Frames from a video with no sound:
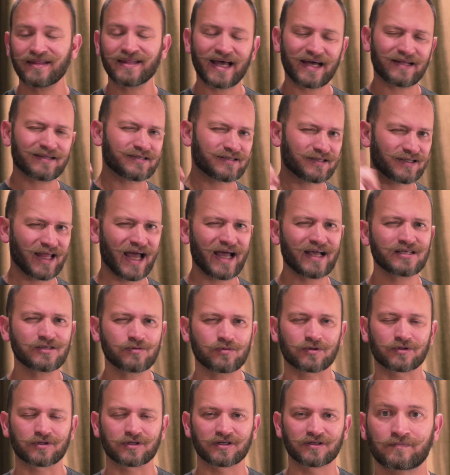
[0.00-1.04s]
that
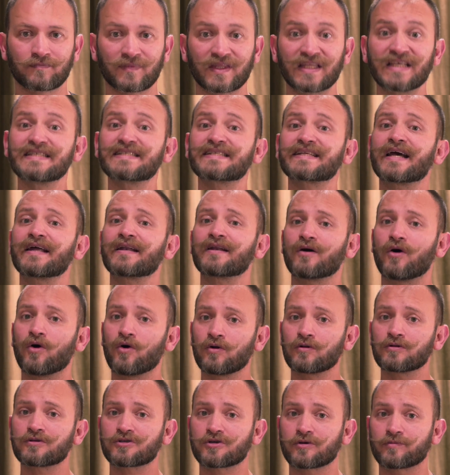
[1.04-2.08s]
dashboard. This can
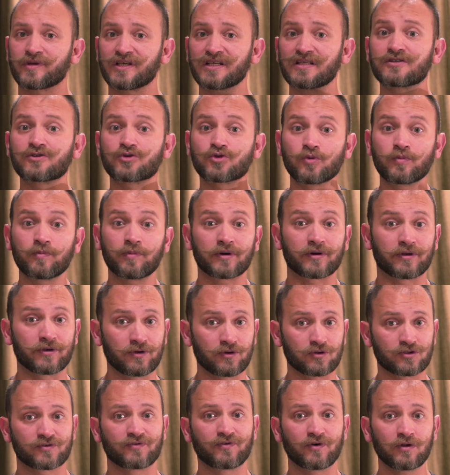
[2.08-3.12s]
also be super
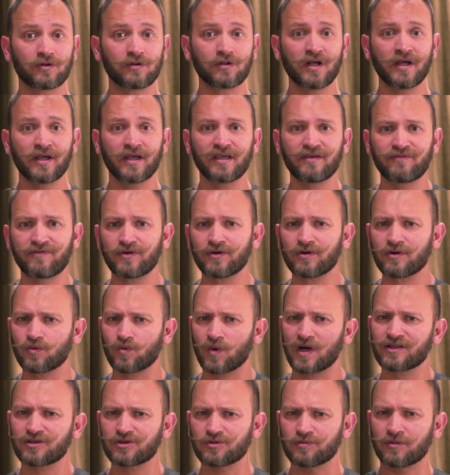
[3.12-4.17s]
useful if you don't
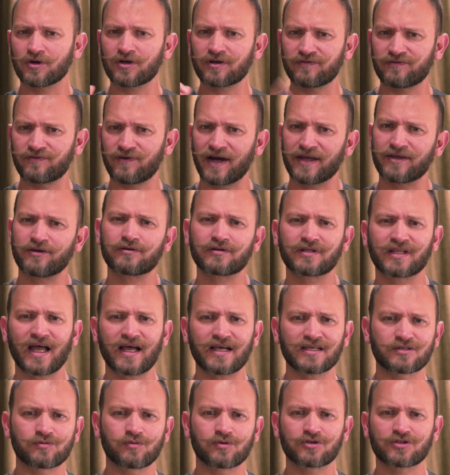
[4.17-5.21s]
want to modify your
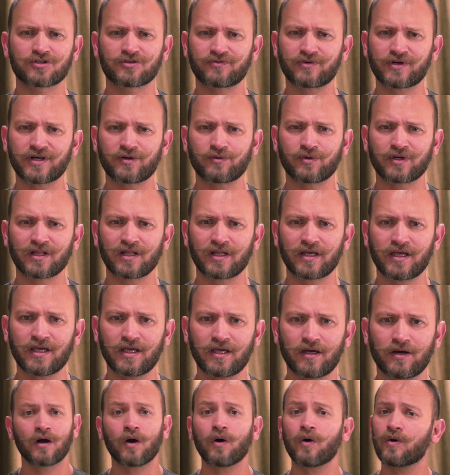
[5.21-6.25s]
dashboards
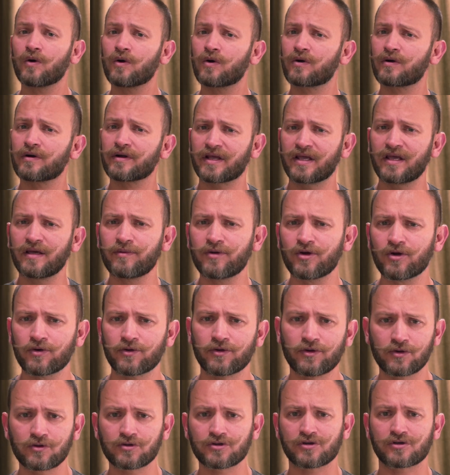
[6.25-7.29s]
frequently or give your
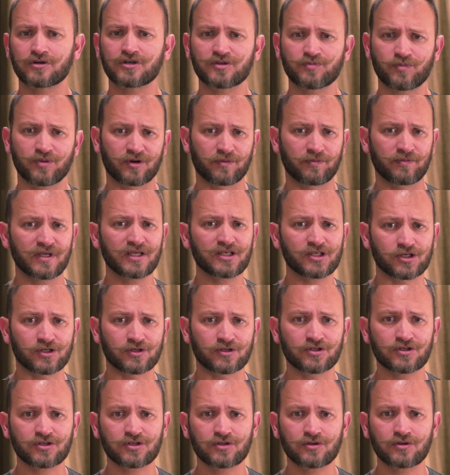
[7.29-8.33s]
users
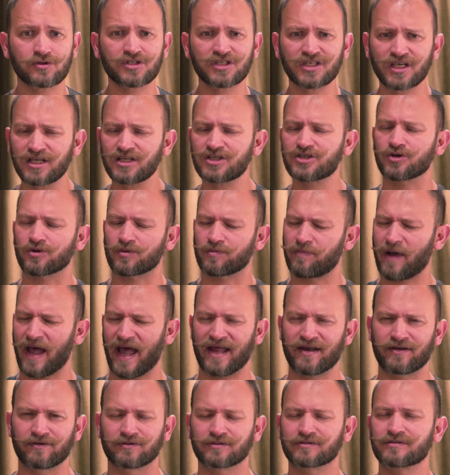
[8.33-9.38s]
permissions to change your
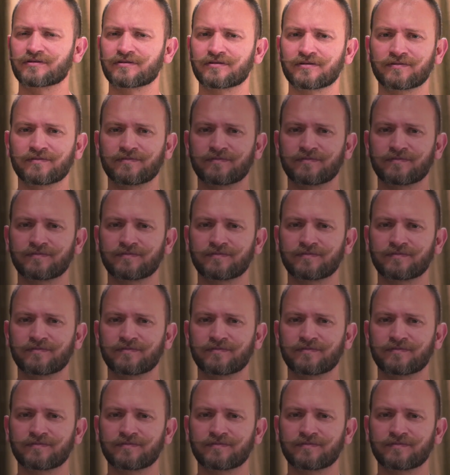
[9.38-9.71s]
panels.